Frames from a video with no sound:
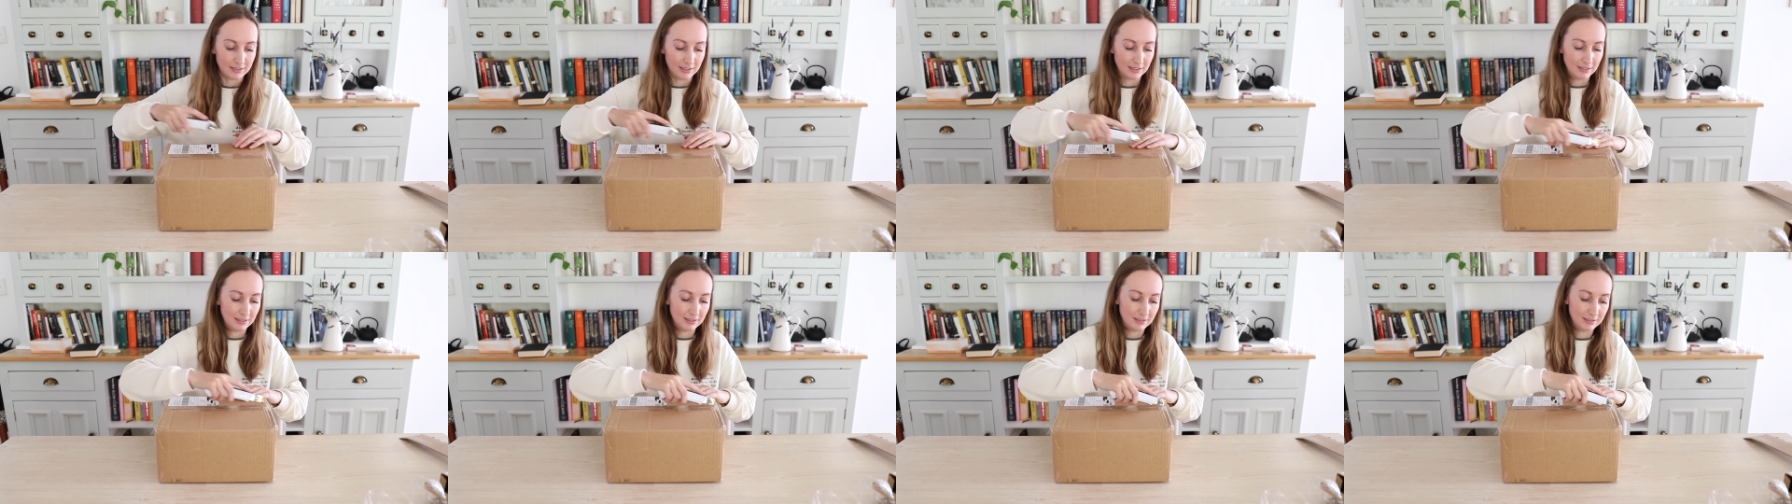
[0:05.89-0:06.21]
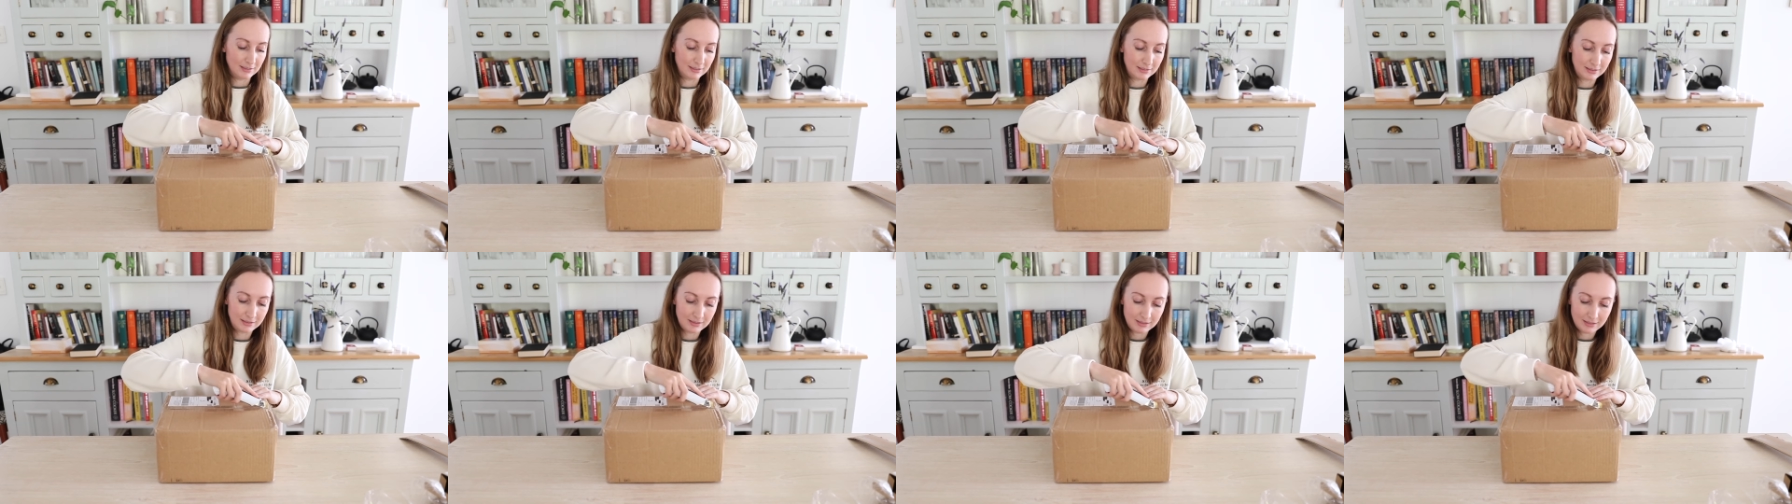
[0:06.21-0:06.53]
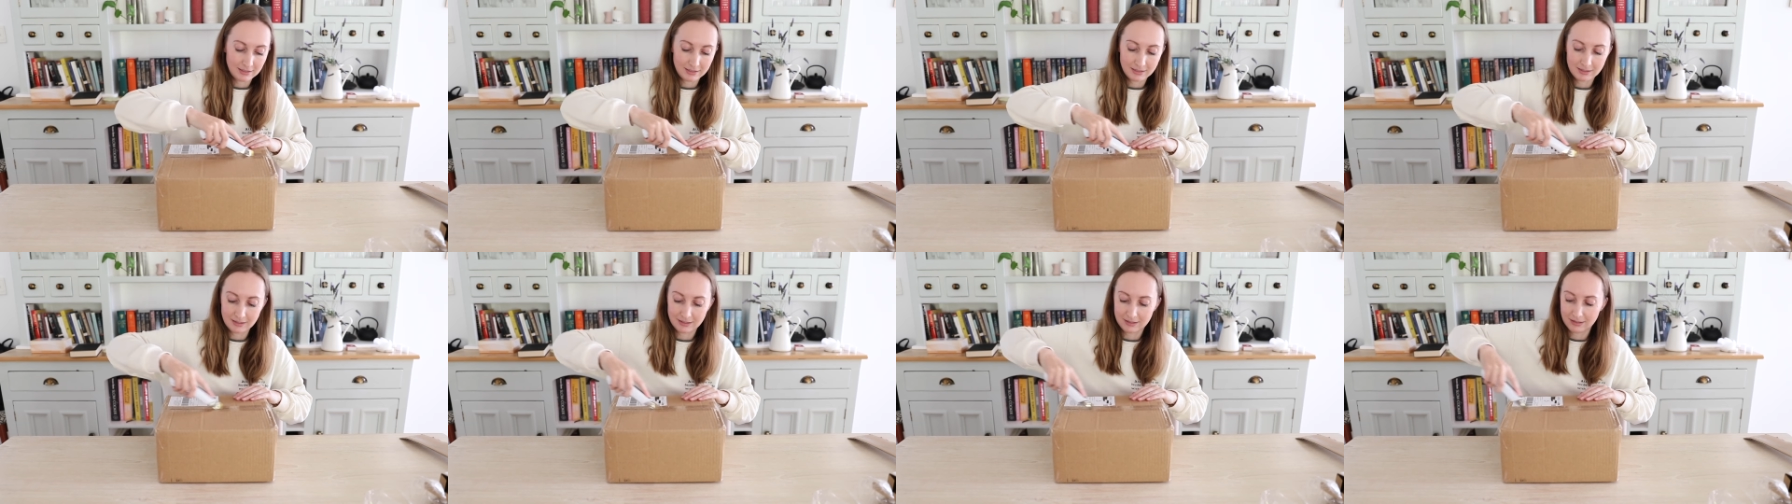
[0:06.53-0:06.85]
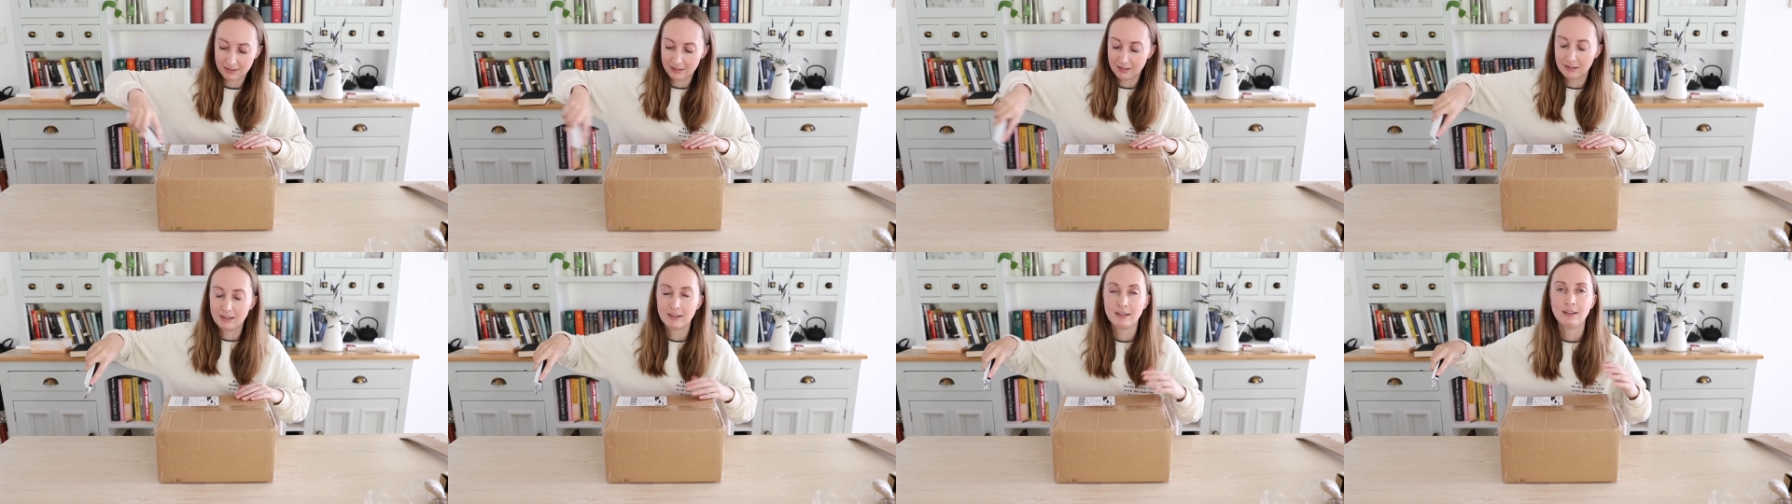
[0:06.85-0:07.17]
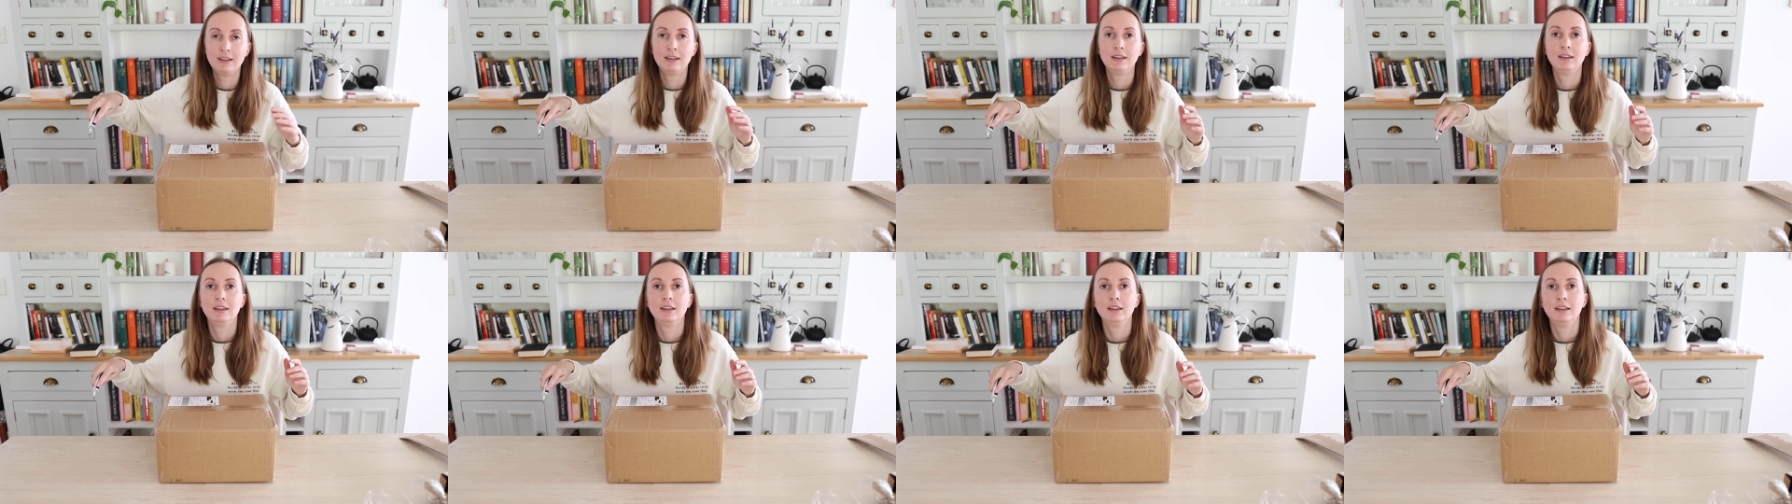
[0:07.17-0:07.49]
is
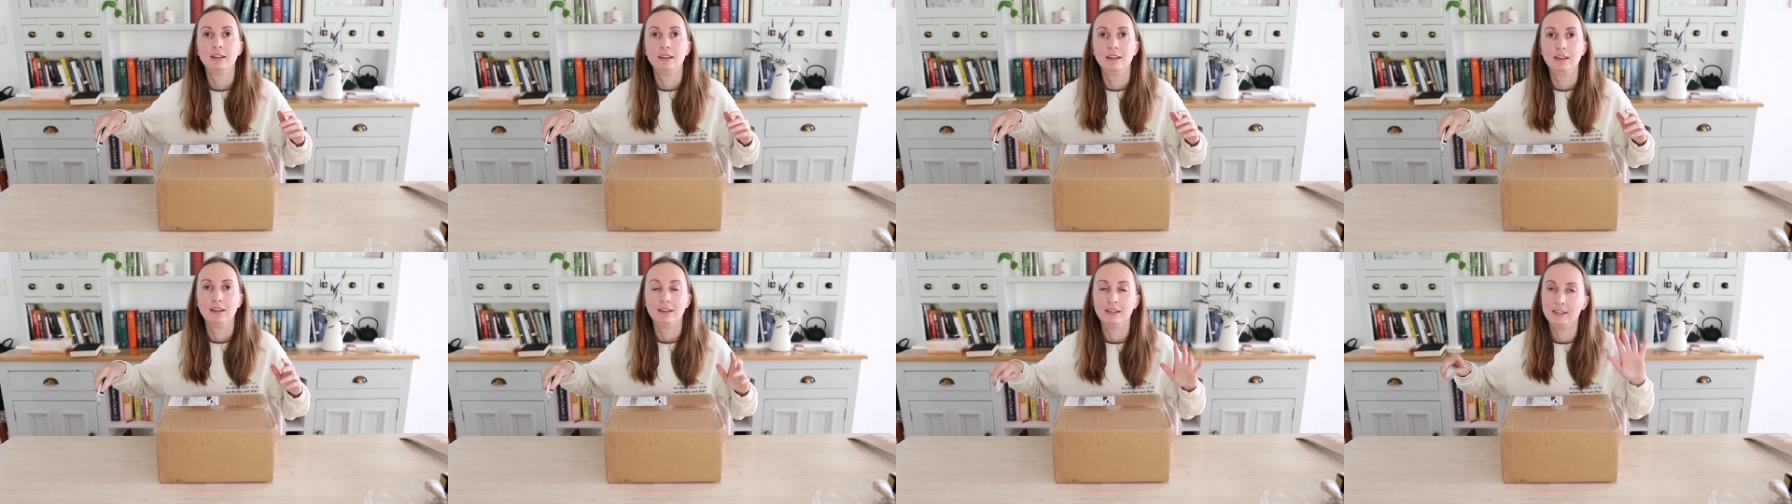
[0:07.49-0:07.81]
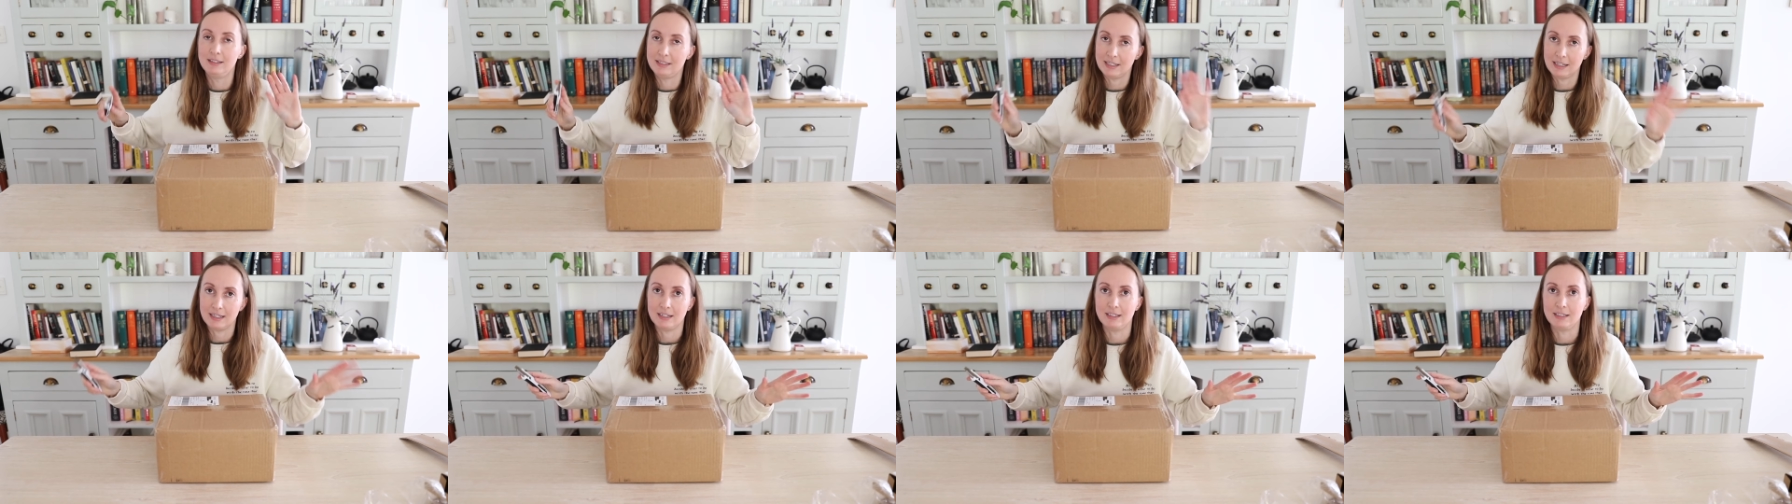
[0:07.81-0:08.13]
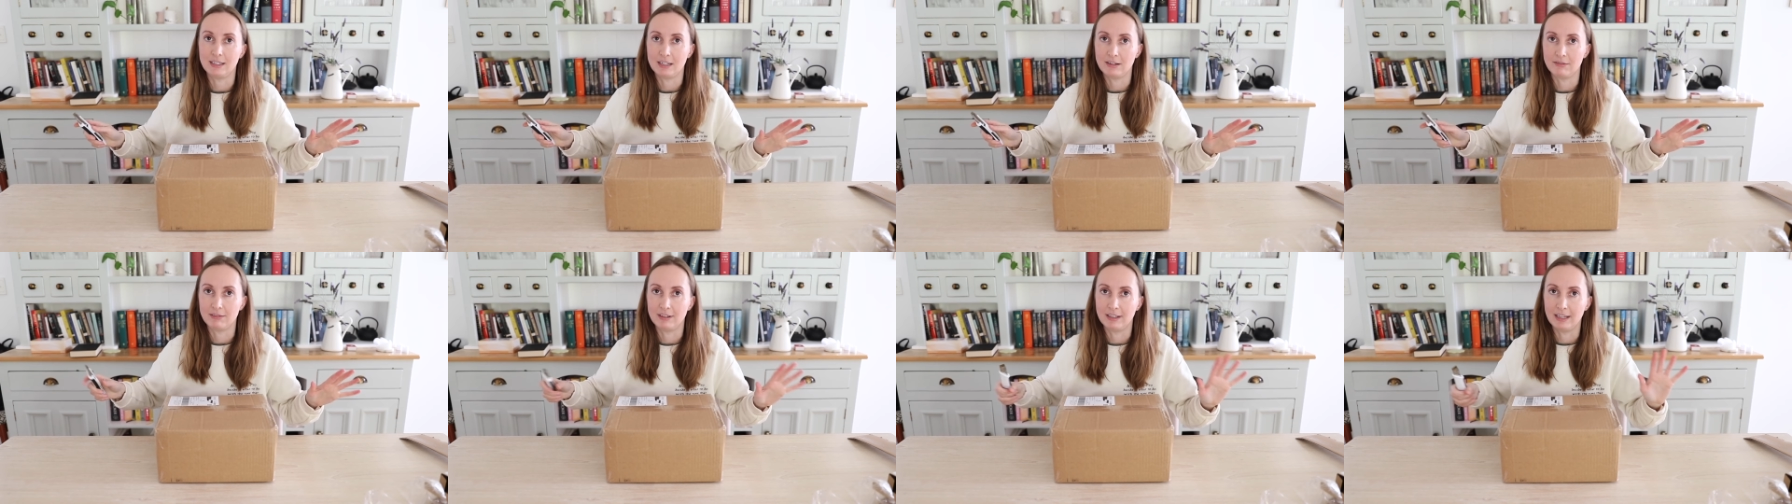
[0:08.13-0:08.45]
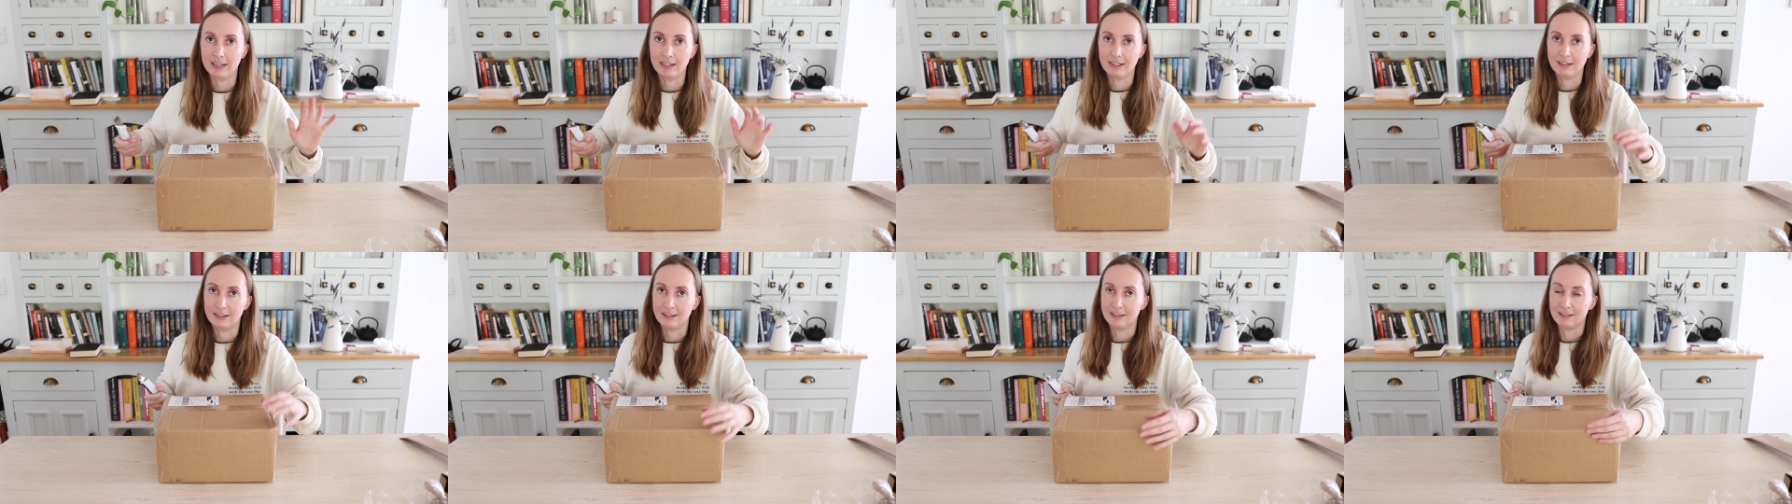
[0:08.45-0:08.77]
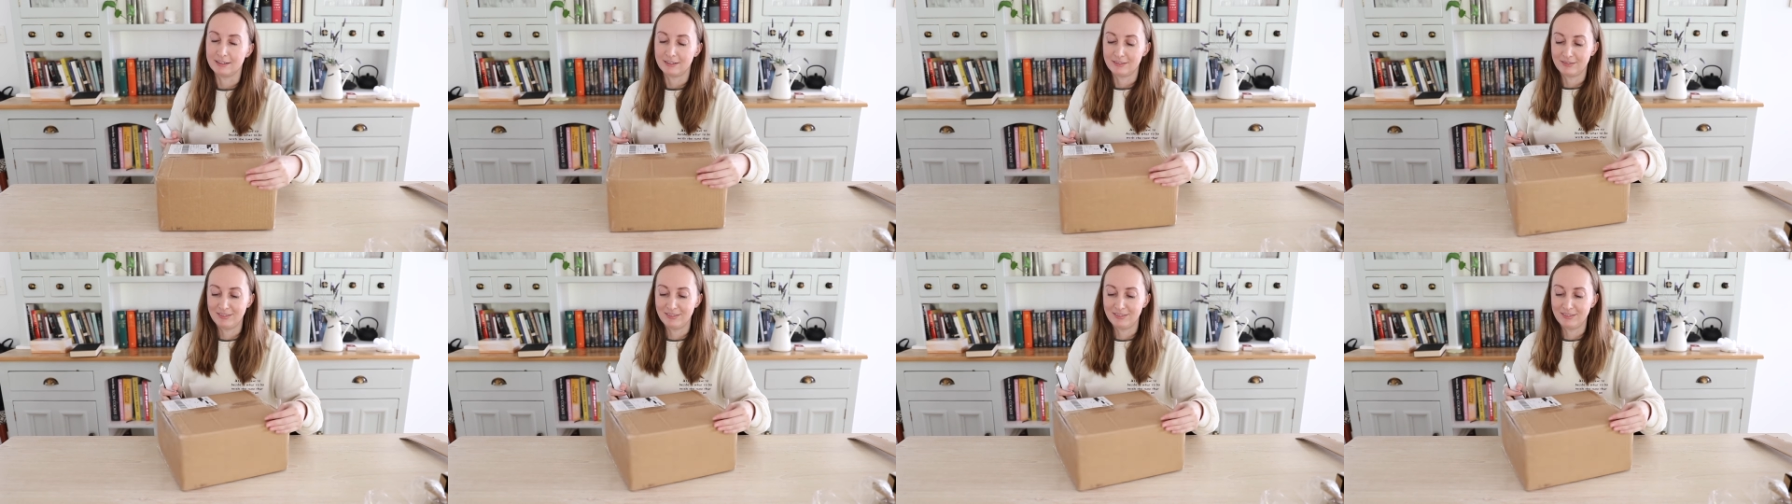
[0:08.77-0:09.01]
D&D related,